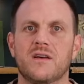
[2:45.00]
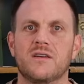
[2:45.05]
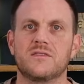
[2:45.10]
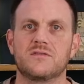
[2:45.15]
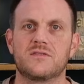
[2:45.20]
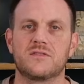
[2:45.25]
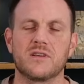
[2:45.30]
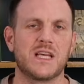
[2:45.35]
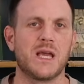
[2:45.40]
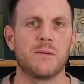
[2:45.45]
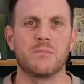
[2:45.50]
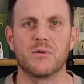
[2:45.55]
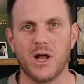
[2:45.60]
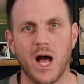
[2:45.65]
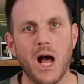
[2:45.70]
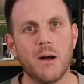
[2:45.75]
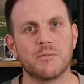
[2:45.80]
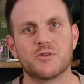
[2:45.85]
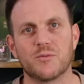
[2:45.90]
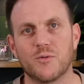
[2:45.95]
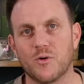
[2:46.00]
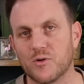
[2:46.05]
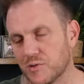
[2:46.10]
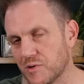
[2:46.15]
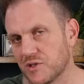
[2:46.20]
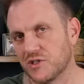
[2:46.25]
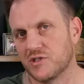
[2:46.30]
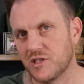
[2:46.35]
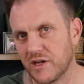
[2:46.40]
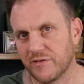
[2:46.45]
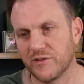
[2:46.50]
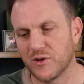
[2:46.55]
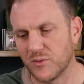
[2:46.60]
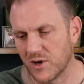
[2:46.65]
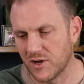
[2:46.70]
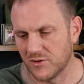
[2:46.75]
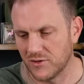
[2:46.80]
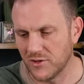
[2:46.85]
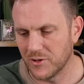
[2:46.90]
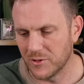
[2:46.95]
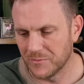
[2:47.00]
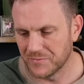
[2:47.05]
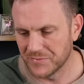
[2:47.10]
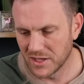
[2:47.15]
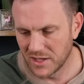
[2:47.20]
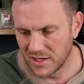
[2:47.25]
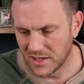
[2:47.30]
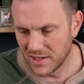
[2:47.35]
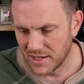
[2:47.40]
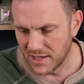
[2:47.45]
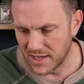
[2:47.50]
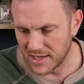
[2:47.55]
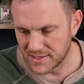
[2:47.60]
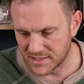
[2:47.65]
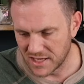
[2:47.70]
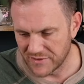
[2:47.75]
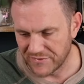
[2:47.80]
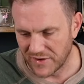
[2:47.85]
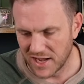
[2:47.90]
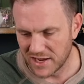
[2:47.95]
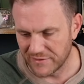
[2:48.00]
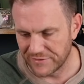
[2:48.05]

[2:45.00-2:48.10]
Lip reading: to keep it optimal, which you definitely want to do, is if I